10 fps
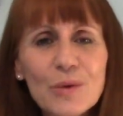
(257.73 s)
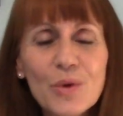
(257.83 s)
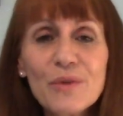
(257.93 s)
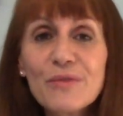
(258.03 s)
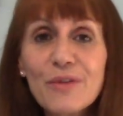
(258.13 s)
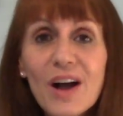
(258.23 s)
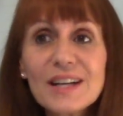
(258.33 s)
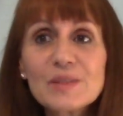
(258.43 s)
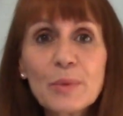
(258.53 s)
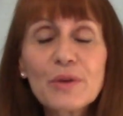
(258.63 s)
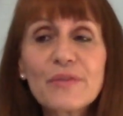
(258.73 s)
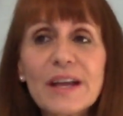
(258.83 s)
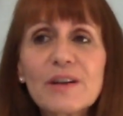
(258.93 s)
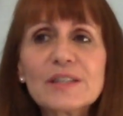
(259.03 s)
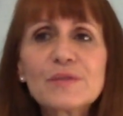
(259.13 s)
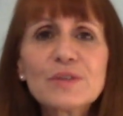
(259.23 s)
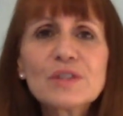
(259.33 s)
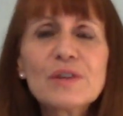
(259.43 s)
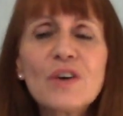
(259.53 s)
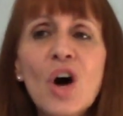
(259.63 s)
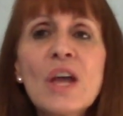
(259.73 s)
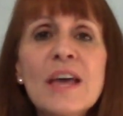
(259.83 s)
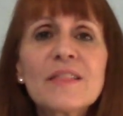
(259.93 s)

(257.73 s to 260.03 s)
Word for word: Well, the frog is perfect because, first of all,